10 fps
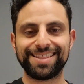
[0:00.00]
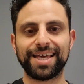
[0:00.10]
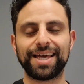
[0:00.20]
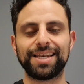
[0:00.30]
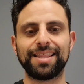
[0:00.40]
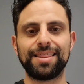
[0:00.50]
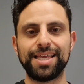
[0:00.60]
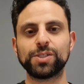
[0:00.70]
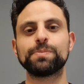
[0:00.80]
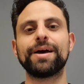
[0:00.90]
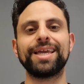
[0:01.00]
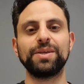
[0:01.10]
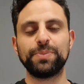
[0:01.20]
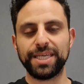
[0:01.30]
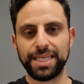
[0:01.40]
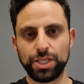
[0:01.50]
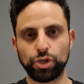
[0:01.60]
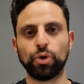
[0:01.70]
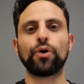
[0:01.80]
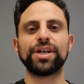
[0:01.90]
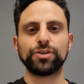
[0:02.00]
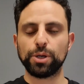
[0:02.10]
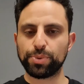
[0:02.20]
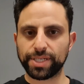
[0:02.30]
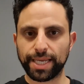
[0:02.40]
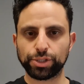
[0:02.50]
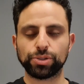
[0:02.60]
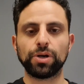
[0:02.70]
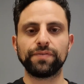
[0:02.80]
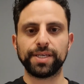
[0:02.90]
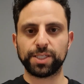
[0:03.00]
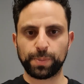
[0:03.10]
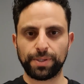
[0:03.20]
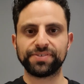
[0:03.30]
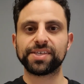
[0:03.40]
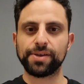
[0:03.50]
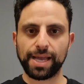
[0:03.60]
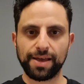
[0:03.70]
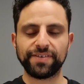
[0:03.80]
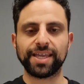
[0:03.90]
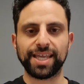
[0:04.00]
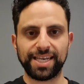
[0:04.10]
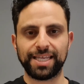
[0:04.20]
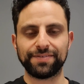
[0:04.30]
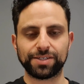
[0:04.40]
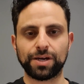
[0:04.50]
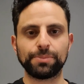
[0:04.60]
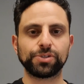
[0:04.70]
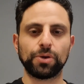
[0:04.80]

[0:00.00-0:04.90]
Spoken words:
that this may be your interpretation of the experience that you're having at any given time.